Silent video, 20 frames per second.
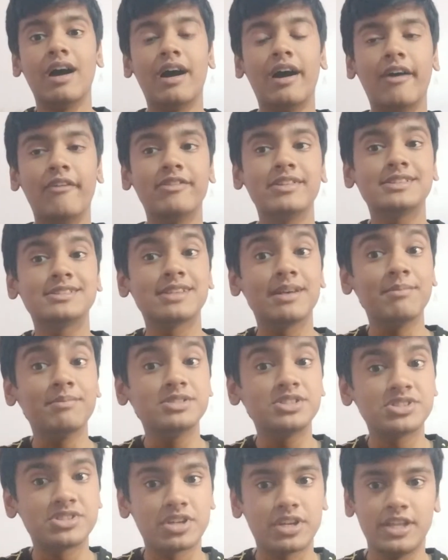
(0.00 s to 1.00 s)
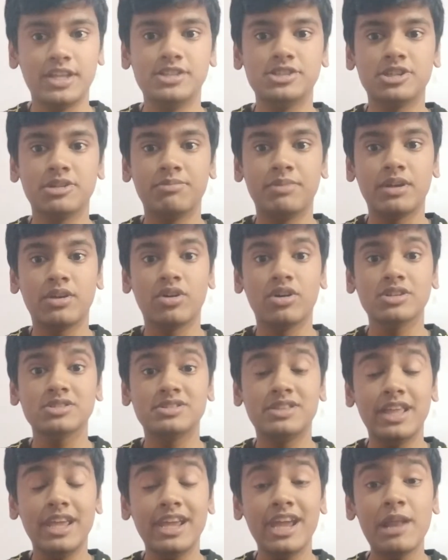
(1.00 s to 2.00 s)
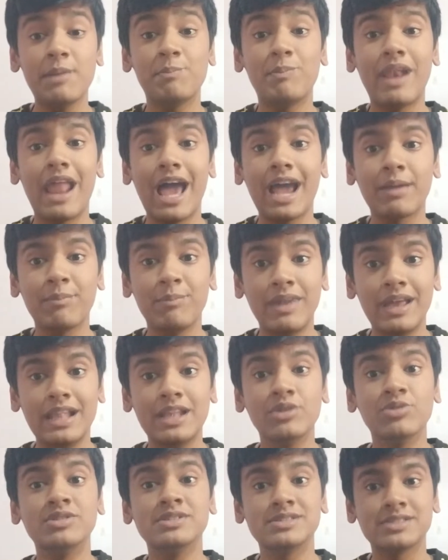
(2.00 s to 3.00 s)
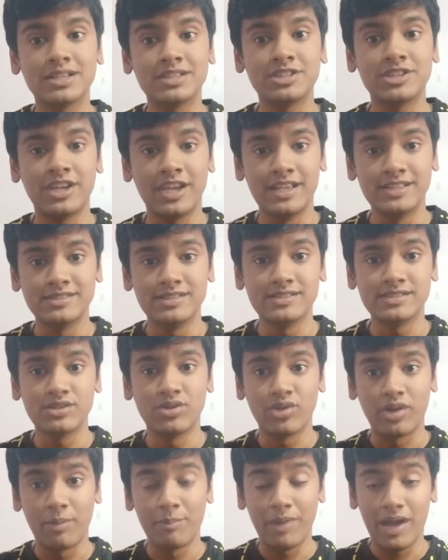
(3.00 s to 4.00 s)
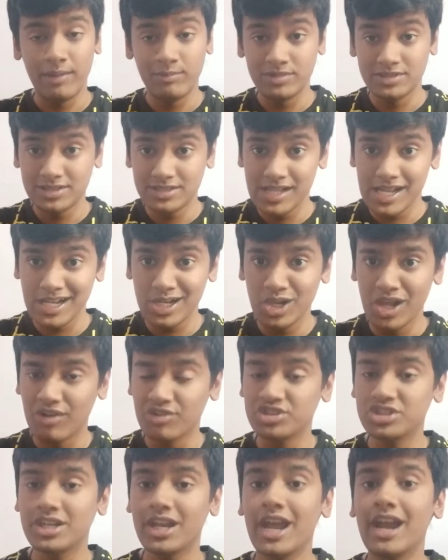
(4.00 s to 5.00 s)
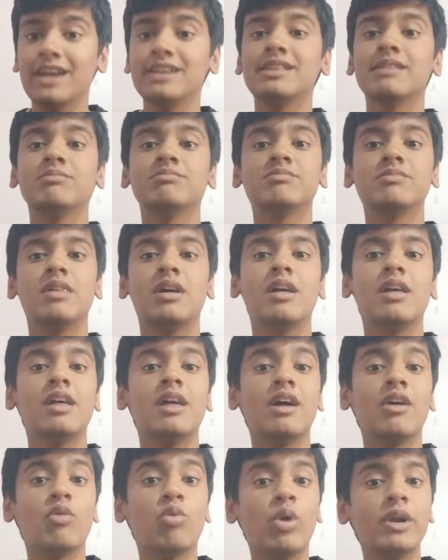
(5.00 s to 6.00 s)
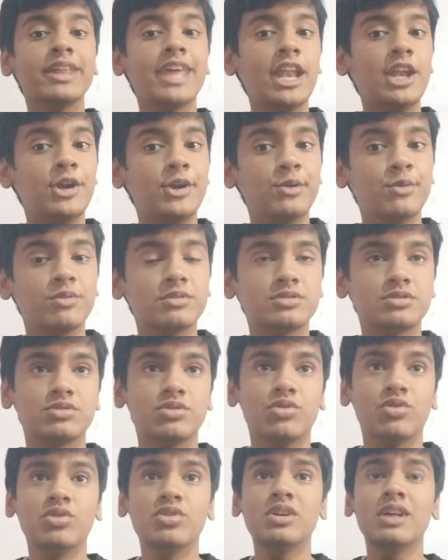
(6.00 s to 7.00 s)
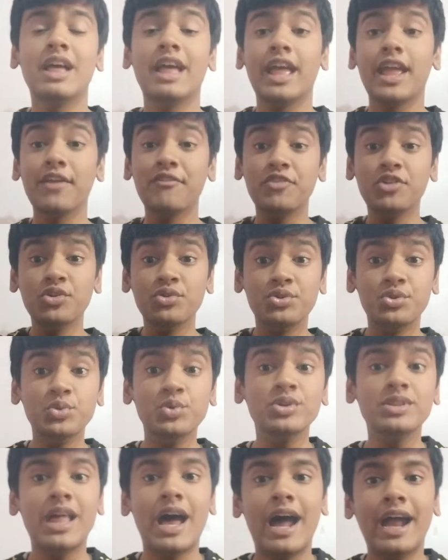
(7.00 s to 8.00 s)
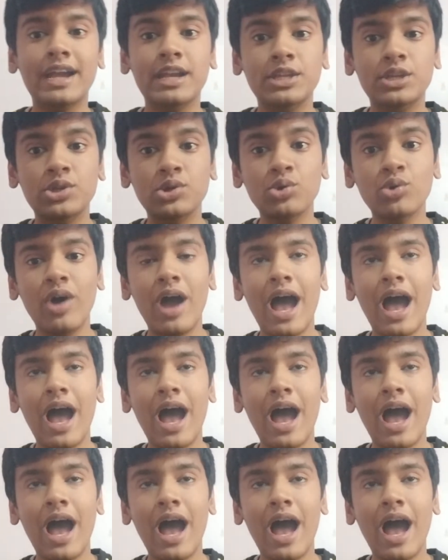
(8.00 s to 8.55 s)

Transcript: with some stranger, because they can blackmail you in such cases. Okay, by mistake you have shared them, what can you do? So if you do that, you